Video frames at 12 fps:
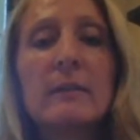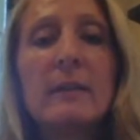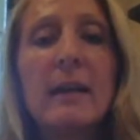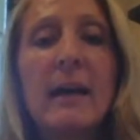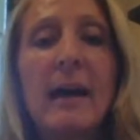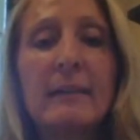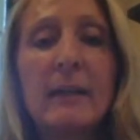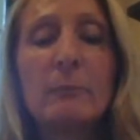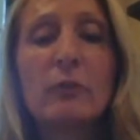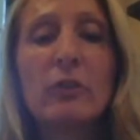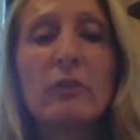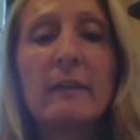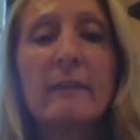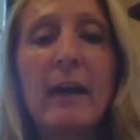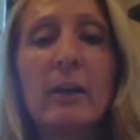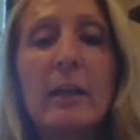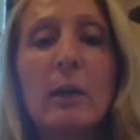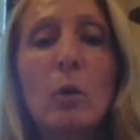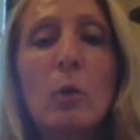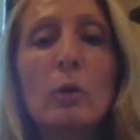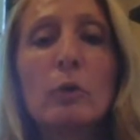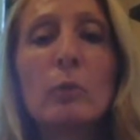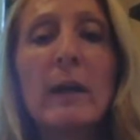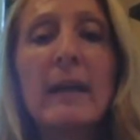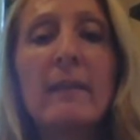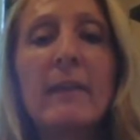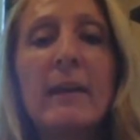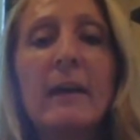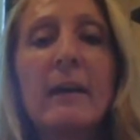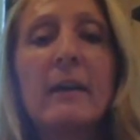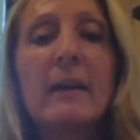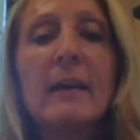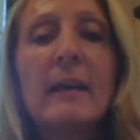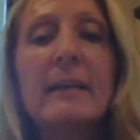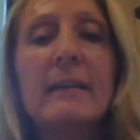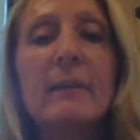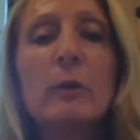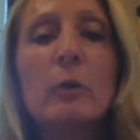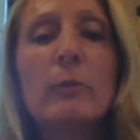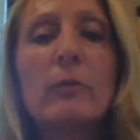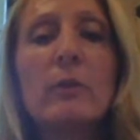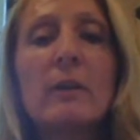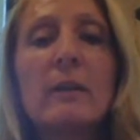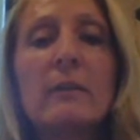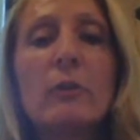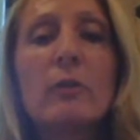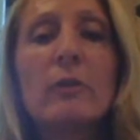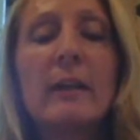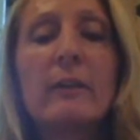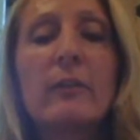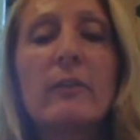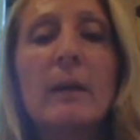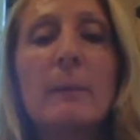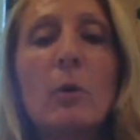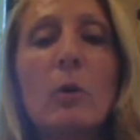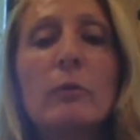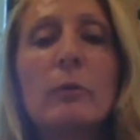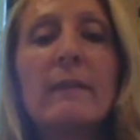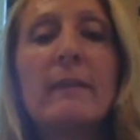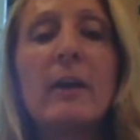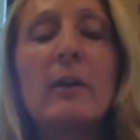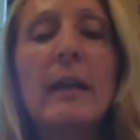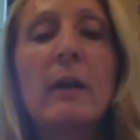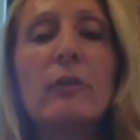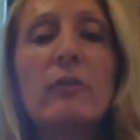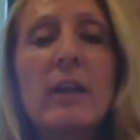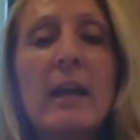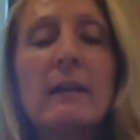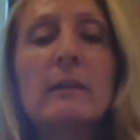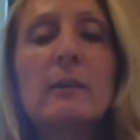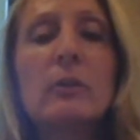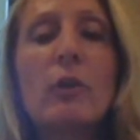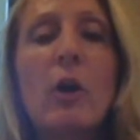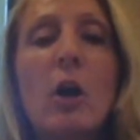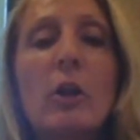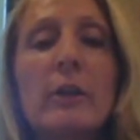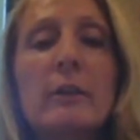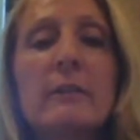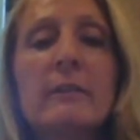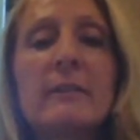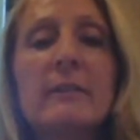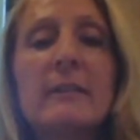Yeah. Yep. Just like that. Okay. Hold right there. Oops. Do the next. Yep. Hold right there. Now stand a little taller.